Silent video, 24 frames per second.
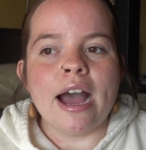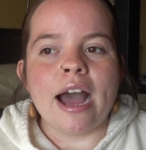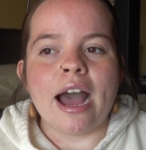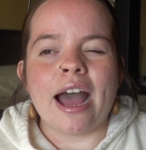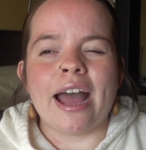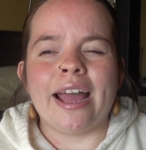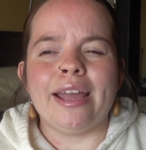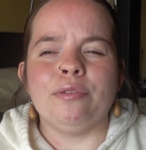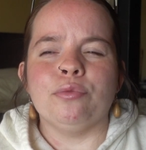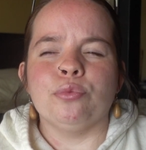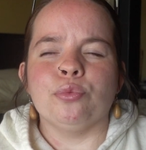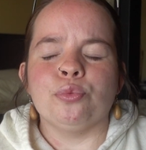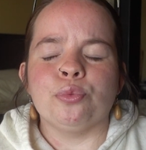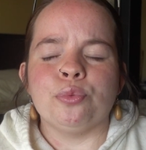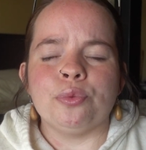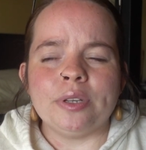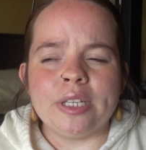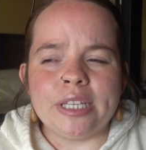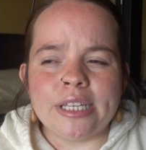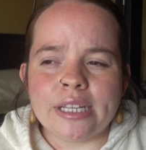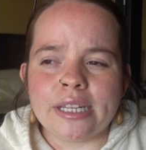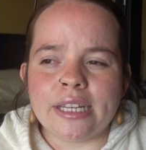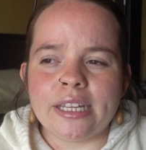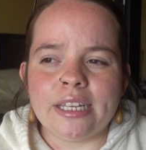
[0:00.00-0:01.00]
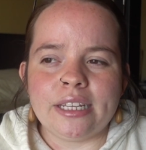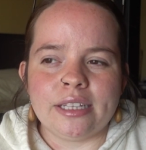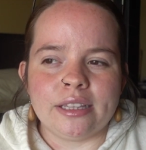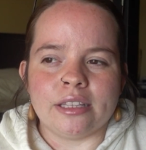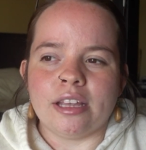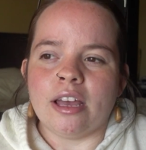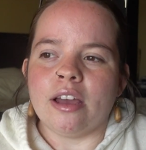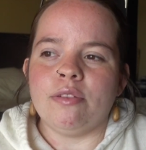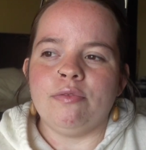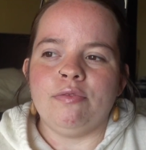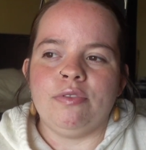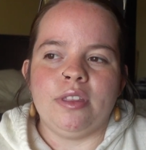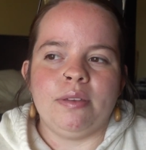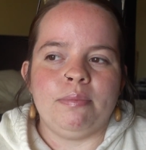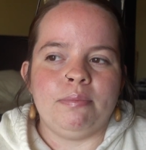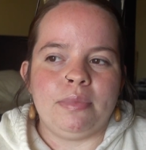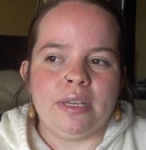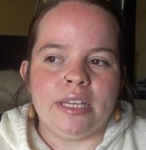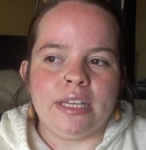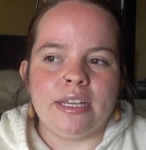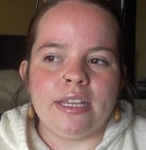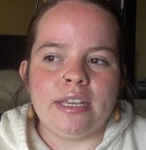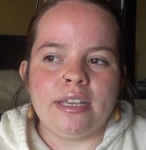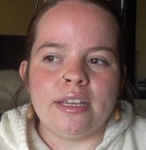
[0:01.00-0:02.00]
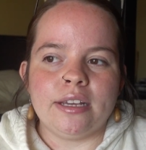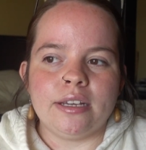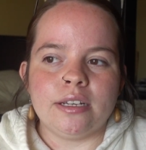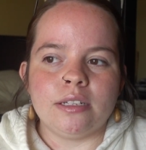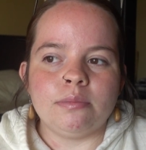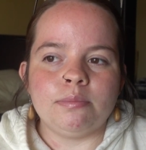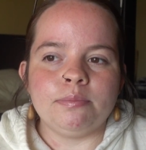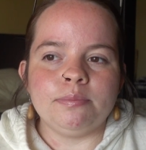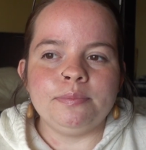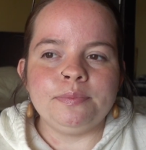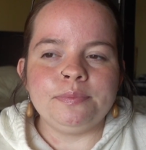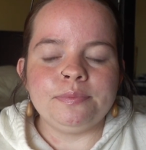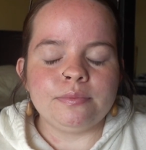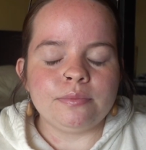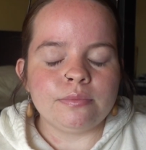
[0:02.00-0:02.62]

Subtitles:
I really love the medium